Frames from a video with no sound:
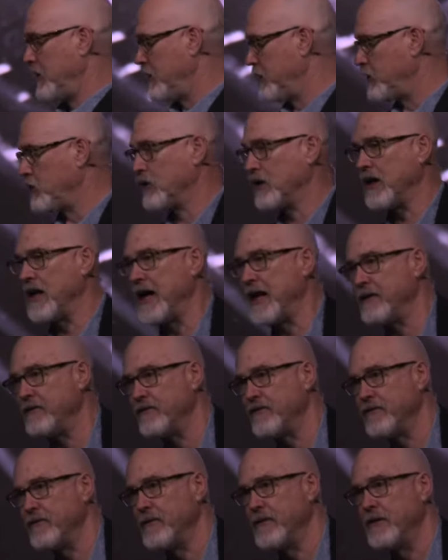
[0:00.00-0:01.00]
your
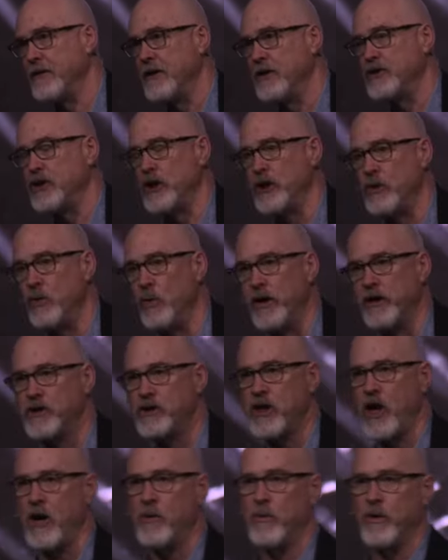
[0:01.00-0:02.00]
life? So, you want to
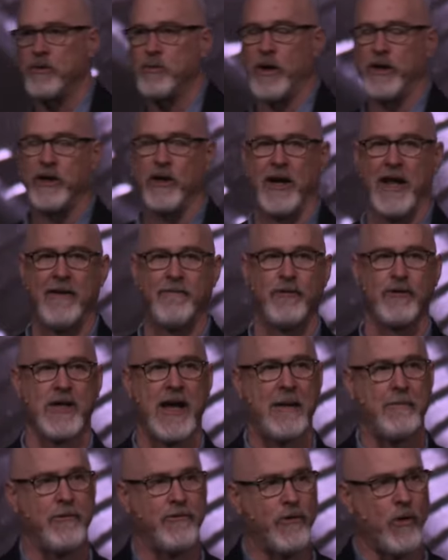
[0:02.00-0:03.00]
start with what your life was
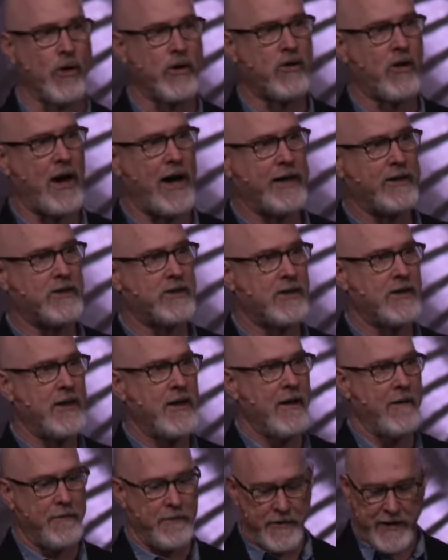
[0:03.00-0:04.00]
like before Christ,
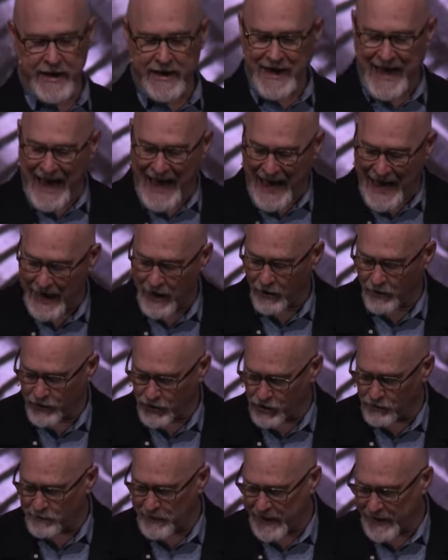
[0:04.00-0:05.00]
then how
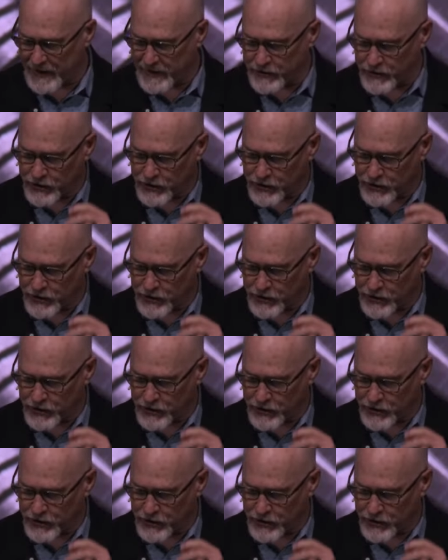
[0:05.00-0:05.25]
you met